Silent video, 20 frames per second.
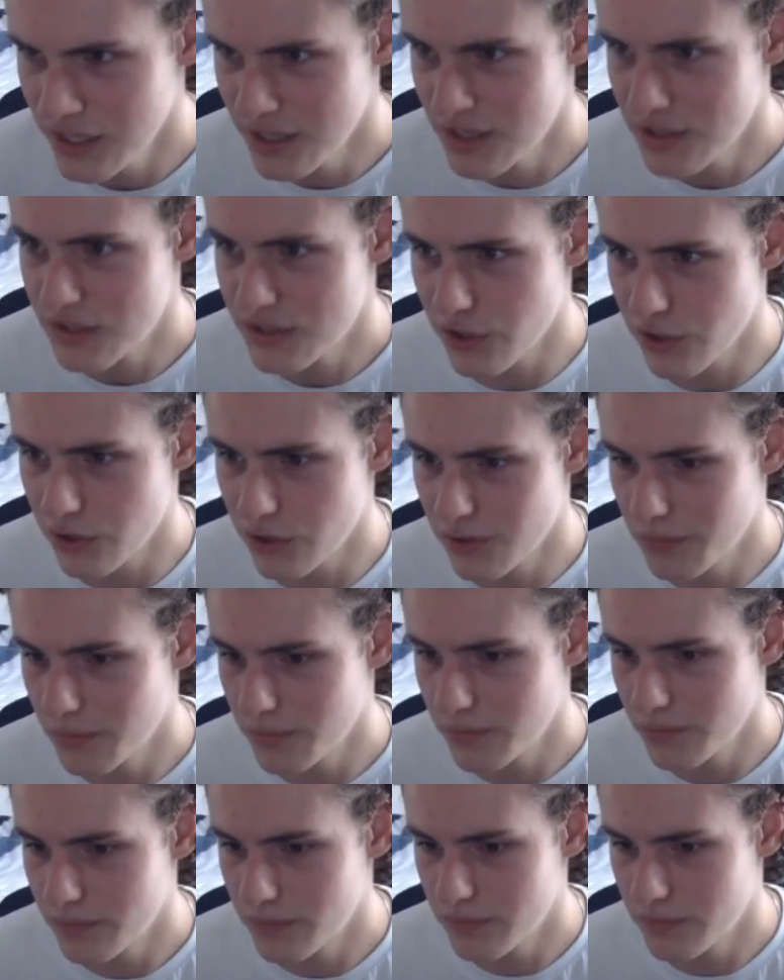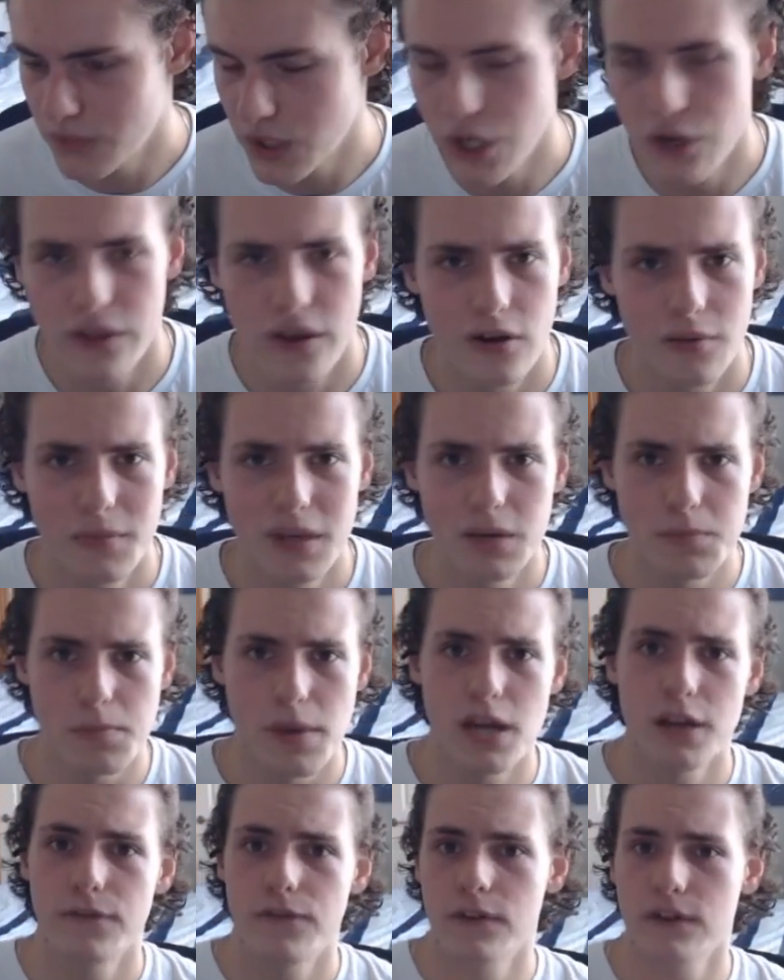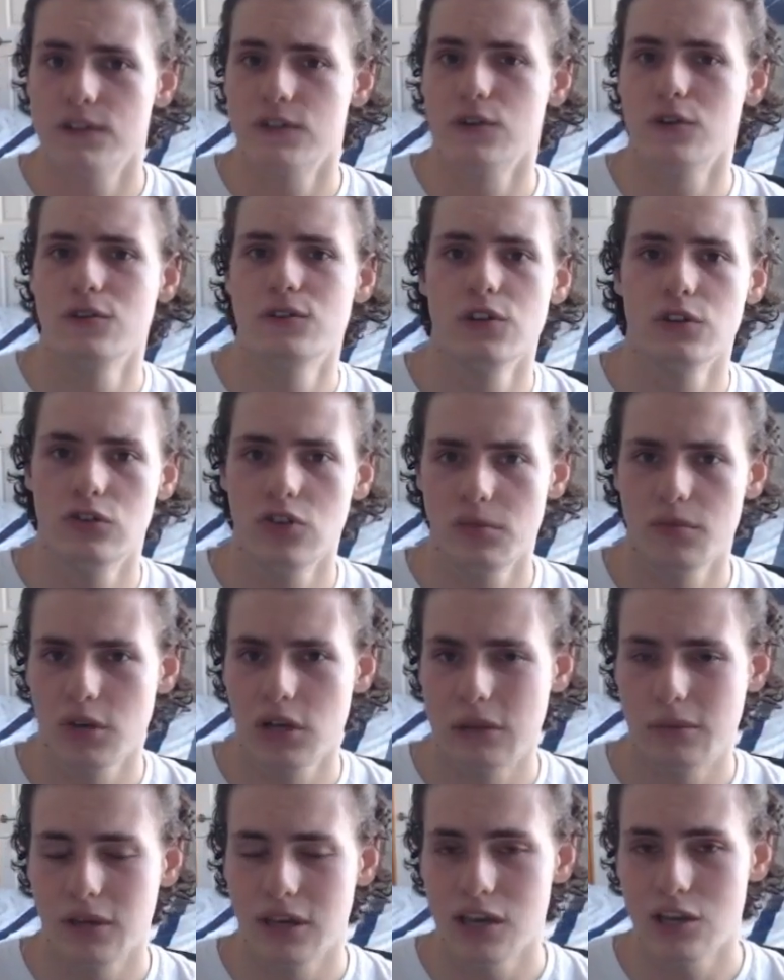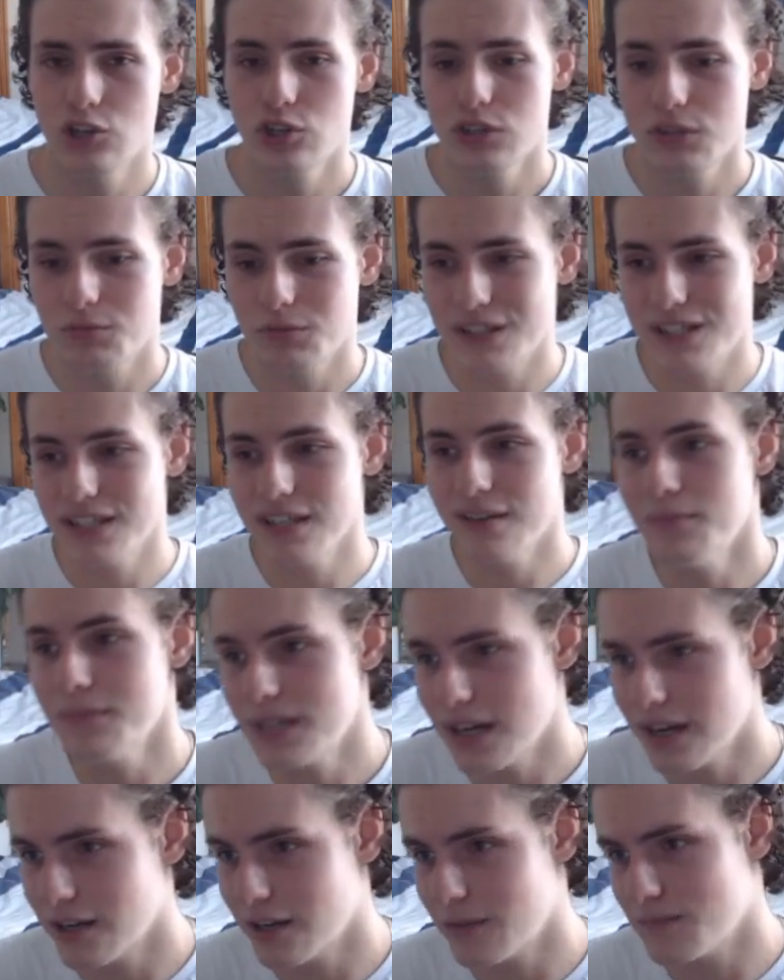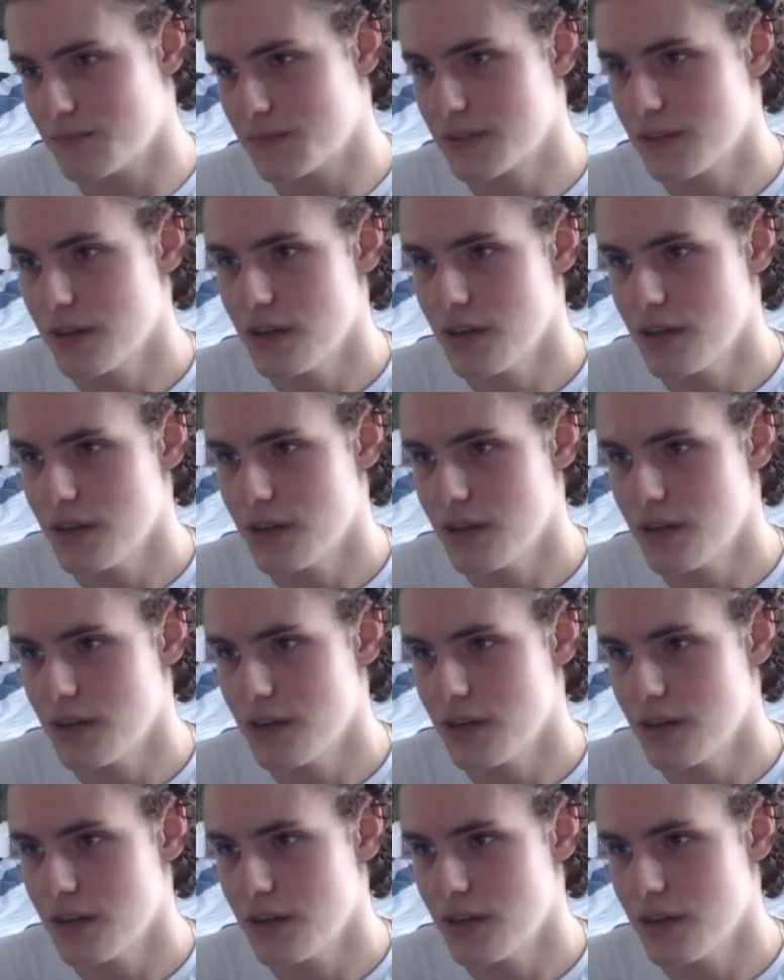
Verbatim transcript: So, you know, there are many benefits to using terminal applications, but sometimes